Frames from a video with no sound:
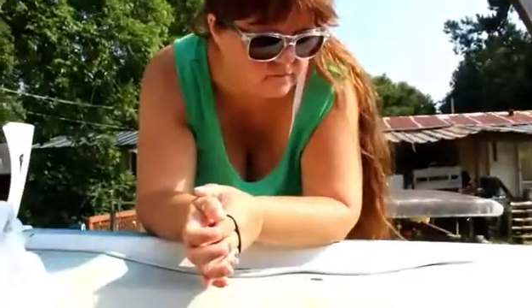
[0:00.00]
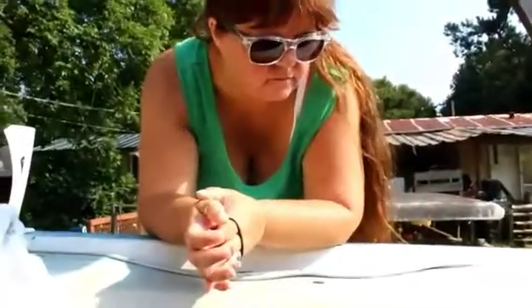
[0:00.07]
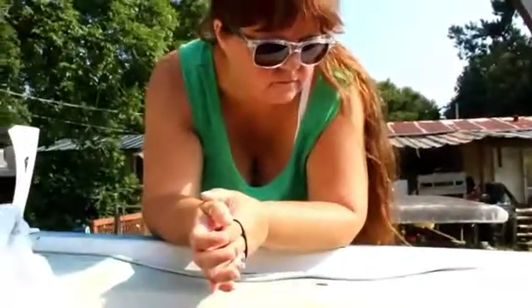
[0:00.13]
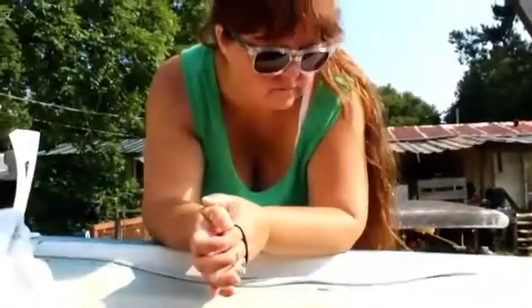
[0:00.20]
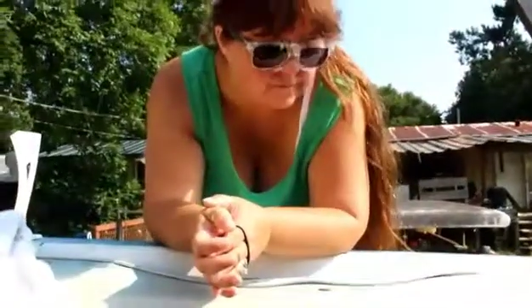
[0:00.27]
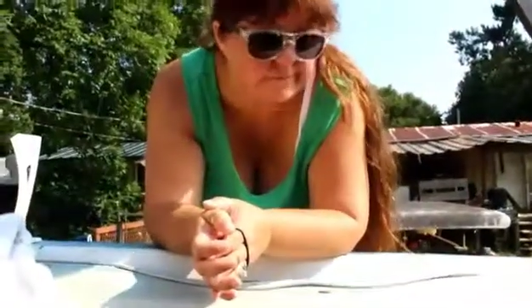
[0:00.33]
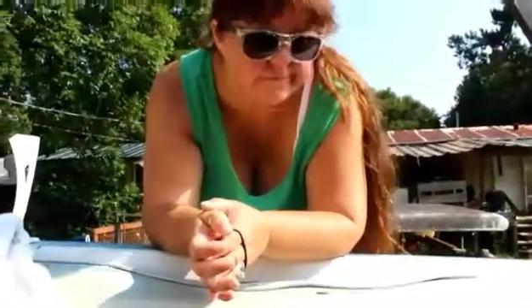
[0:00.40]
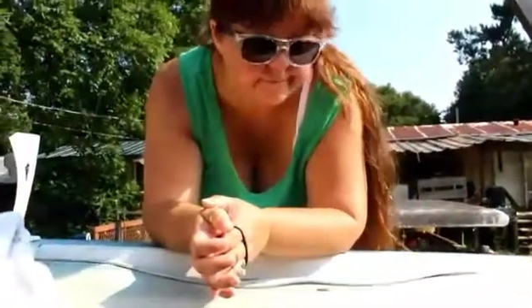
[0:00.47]
getting
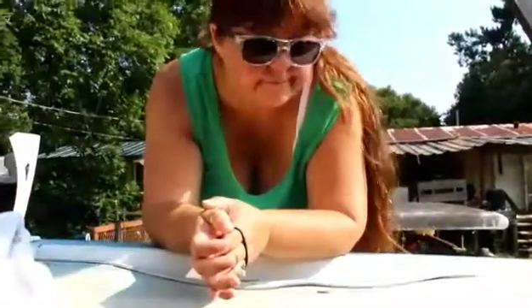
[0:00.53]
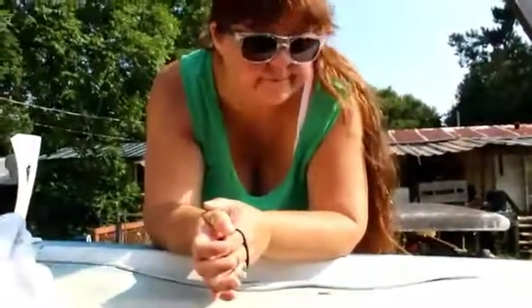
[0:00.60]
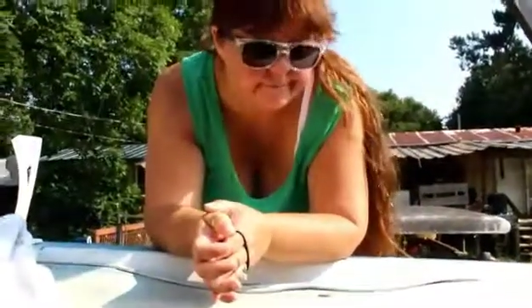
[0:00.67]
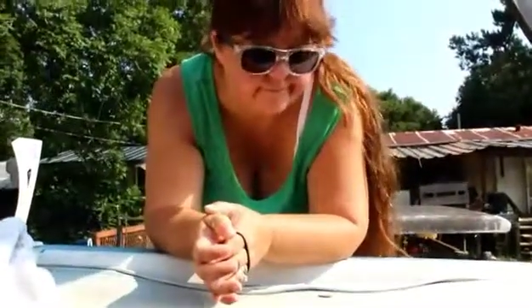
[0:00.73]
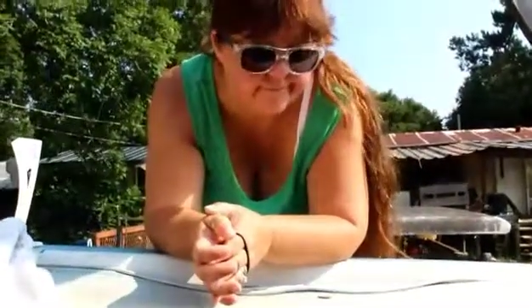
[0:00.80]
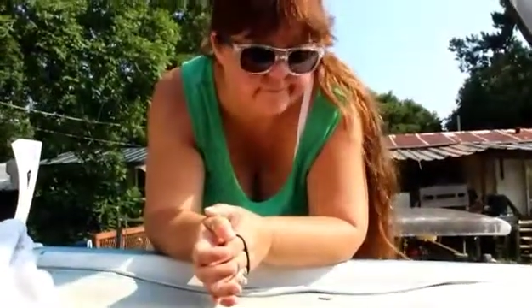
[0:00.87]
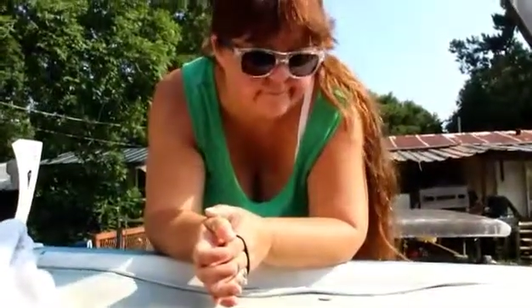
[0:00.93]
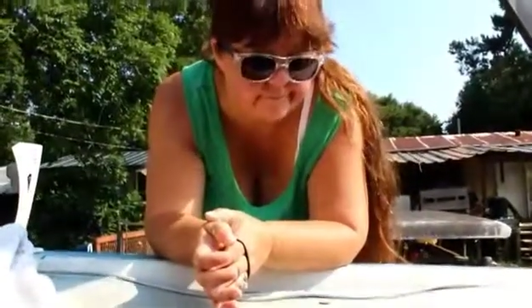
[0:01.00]
her sun
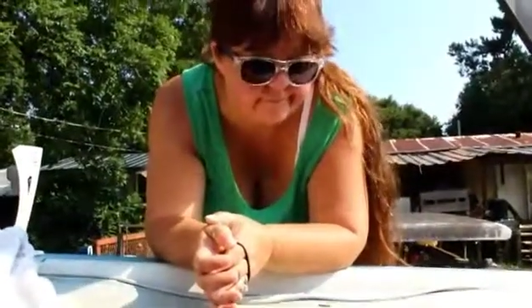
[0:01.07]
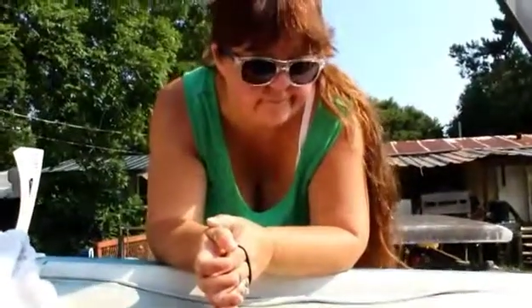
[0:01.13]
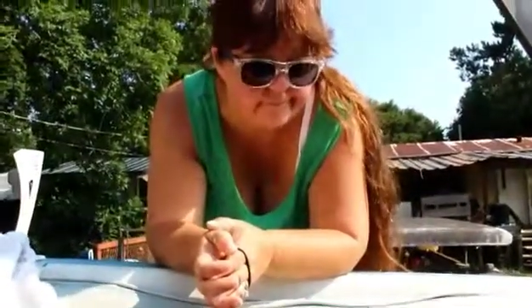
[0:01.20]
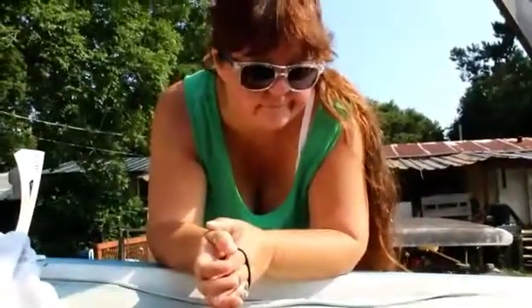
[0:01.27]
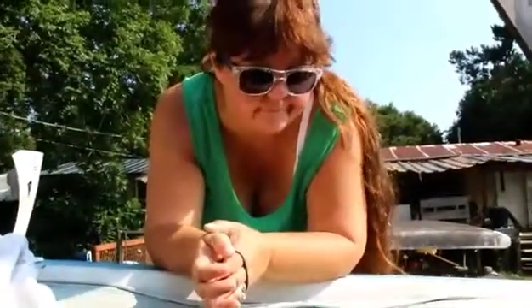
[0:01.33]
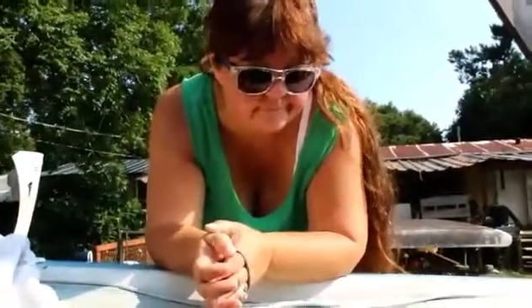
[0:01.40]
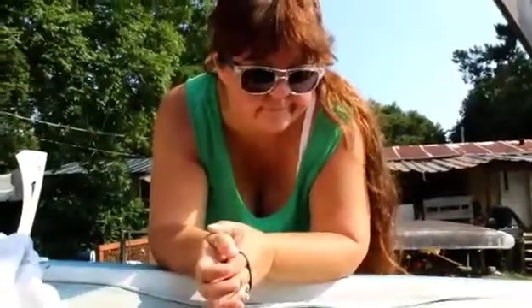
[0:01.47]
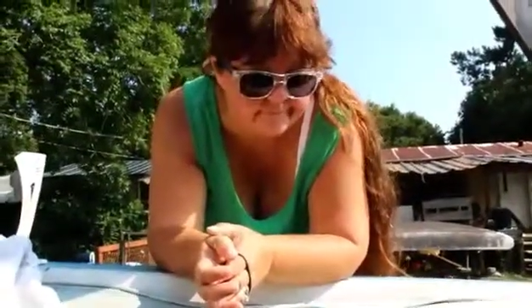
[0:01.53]
on,
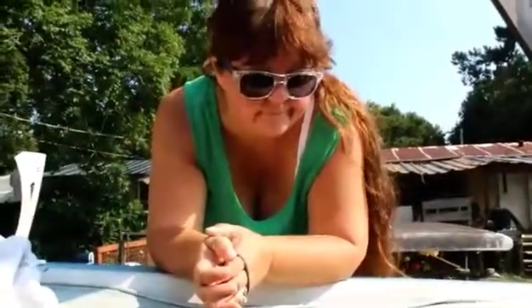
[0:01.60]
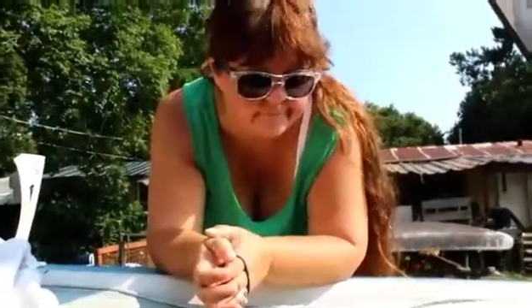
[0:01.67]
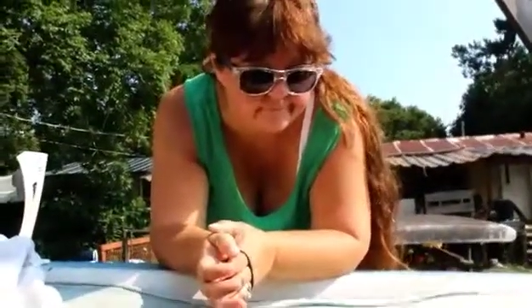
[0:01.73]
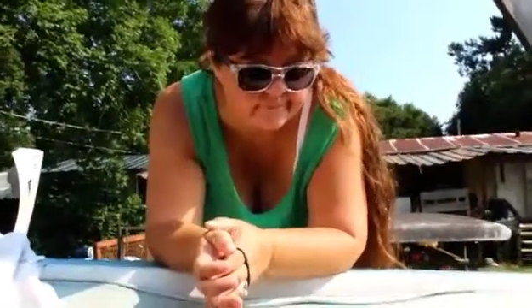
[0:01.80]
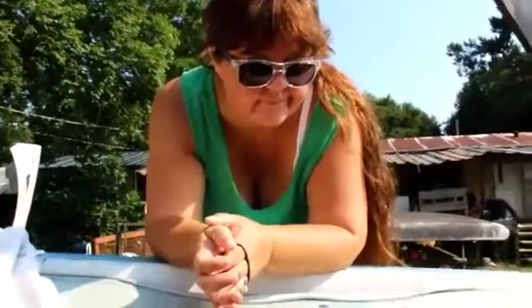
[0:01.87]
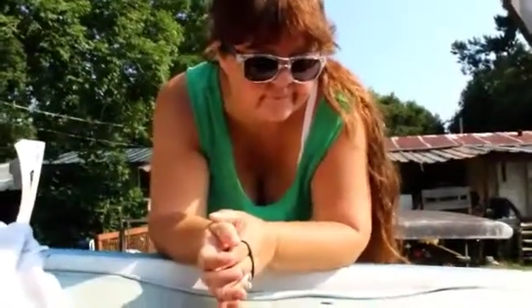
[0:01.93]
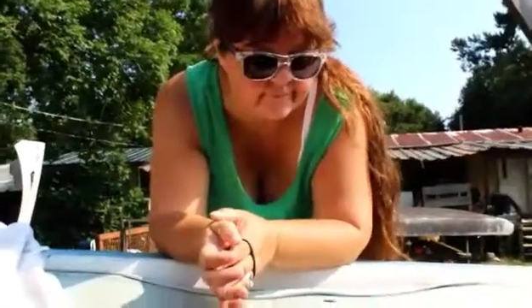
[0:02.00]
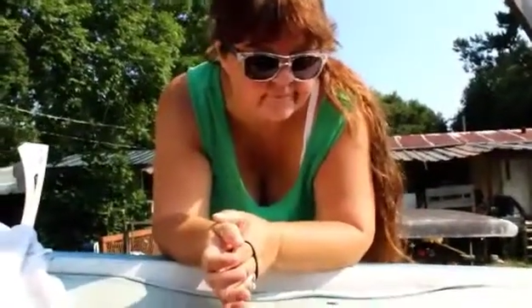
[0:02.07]

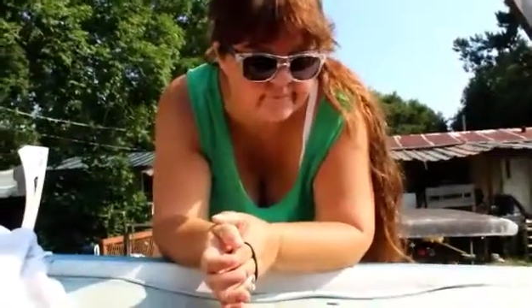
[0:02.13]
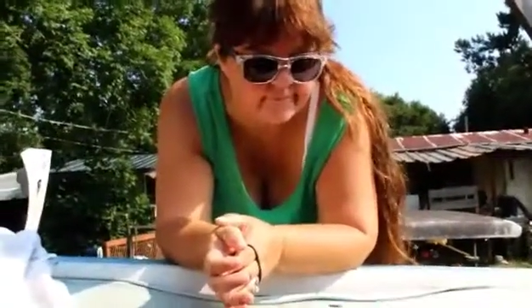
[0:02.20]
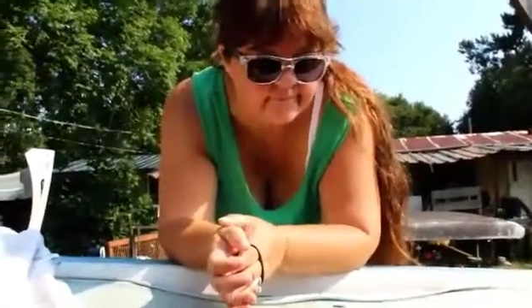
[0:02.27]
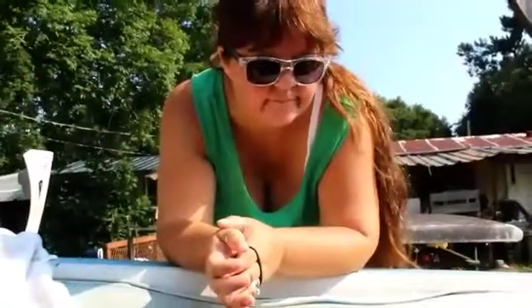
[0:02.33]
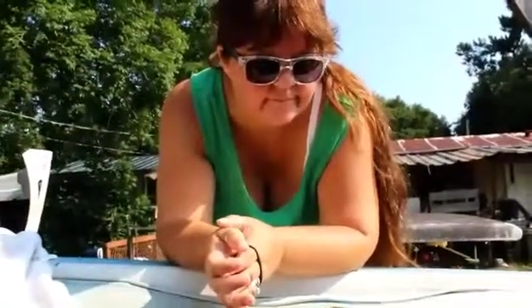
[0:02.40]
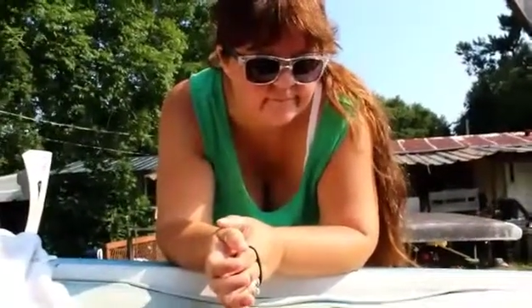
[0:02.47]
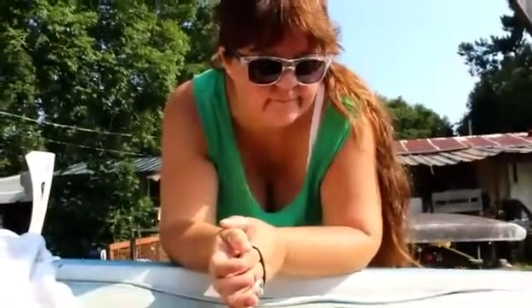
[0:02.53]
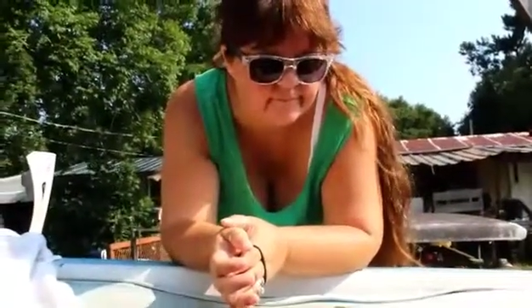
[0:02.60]

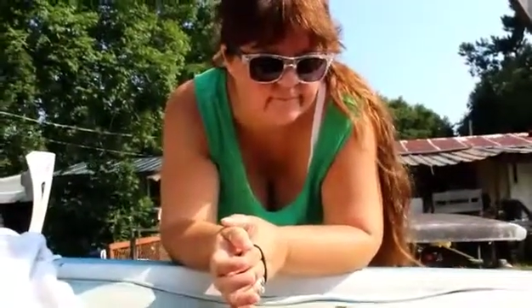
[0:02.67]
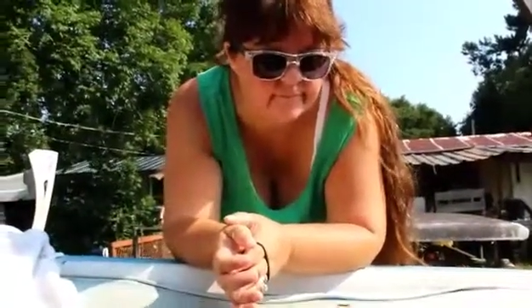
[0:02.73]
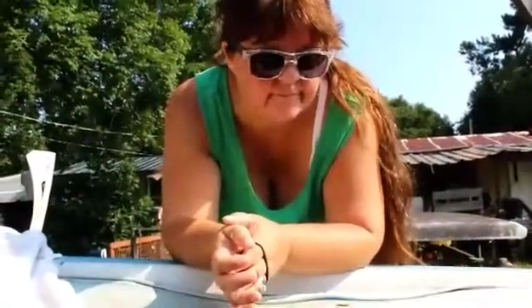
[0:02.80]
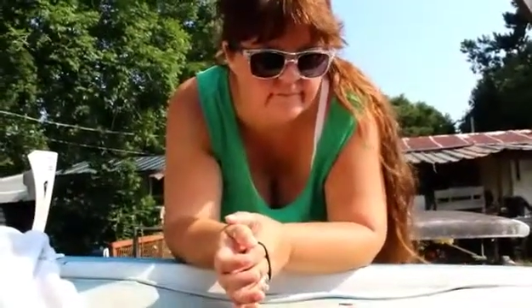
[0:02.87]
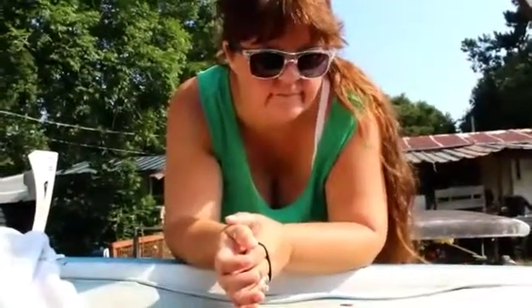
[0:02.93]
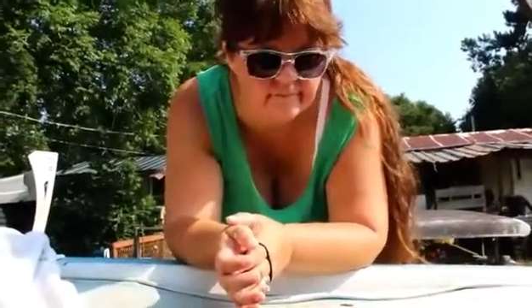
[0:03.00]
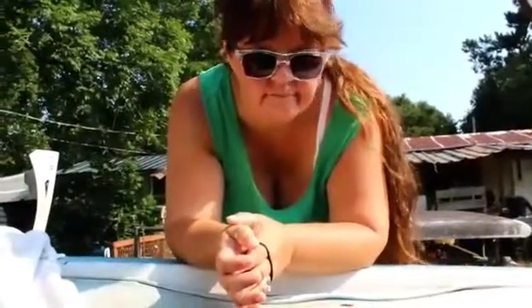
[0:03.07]
and we'll